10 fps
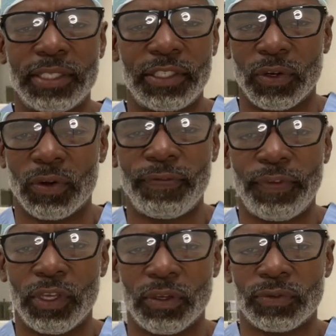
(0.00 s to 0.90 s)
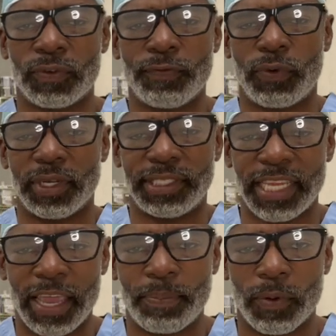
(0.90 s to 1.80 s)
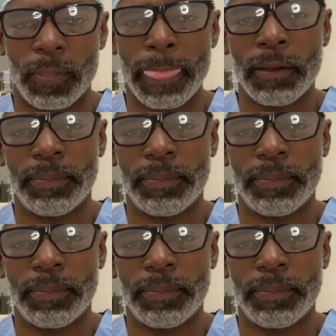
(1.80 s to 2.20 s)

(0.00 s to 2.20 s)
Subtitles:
sterile fields, for example,